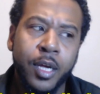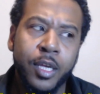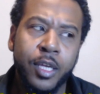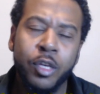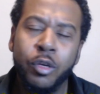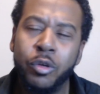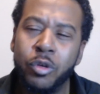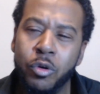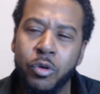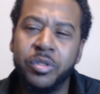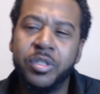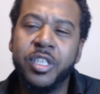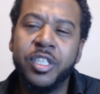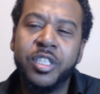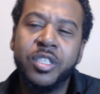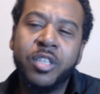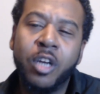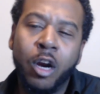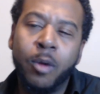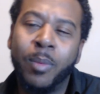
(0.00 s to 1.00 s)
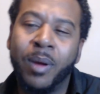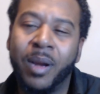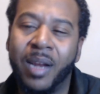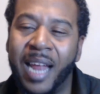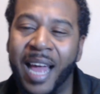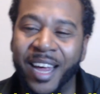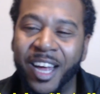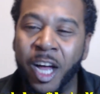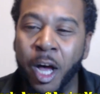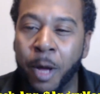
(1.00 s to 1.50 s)
use this term a
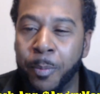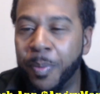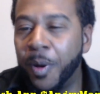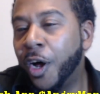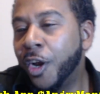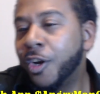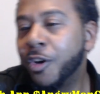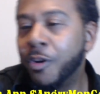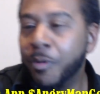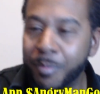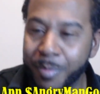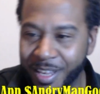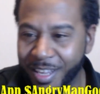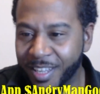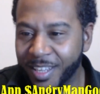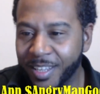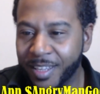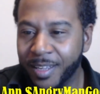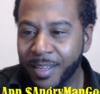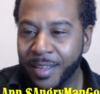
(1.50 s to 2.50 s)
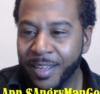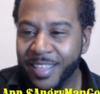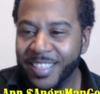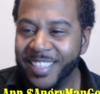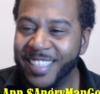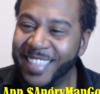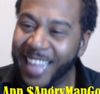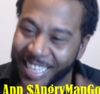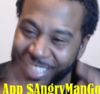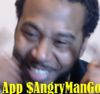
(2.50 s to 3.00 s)
lot, up under me. See,
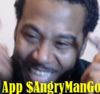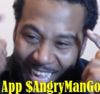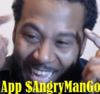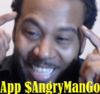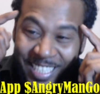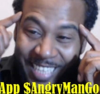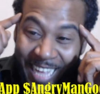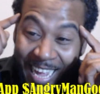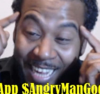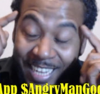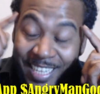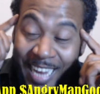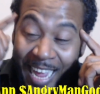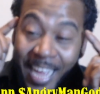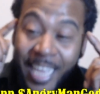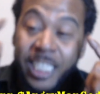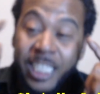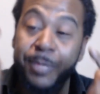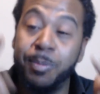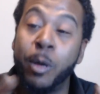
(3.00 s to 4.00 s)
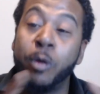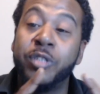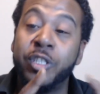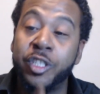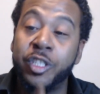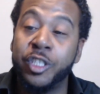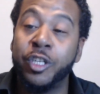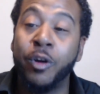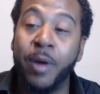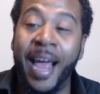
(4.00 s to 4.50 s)
that
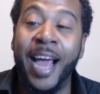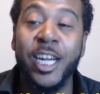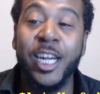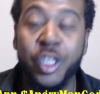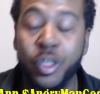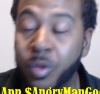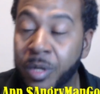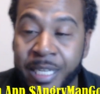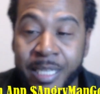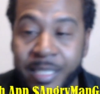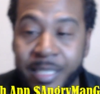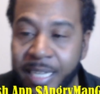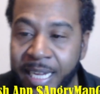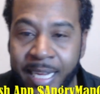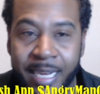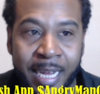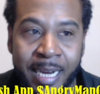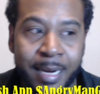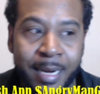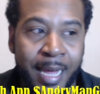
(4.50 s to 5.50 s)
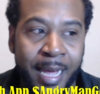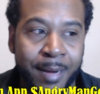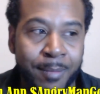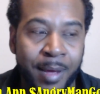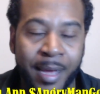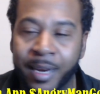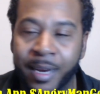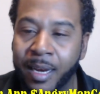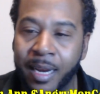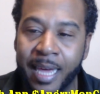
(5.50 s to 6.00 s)
exposes your actual intent
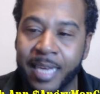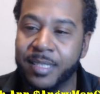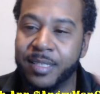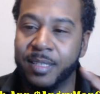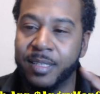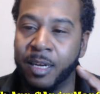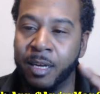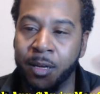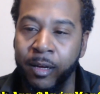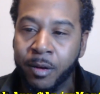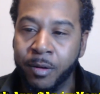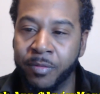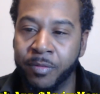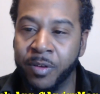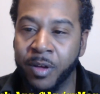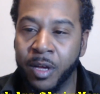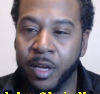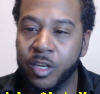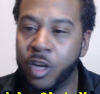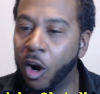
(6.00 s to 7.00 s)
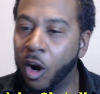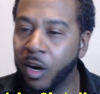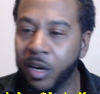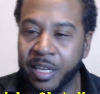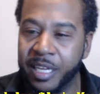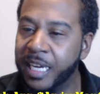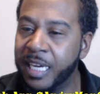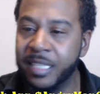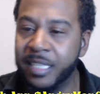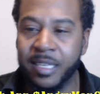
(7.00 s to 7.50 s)
and less of
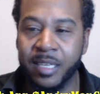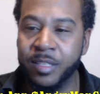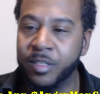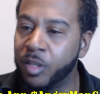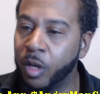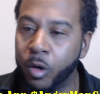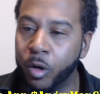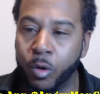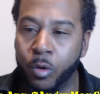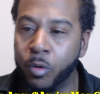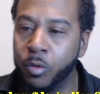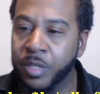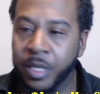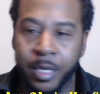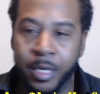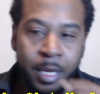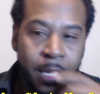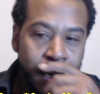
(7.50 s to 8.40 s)
Darlene's and Zoe's. And,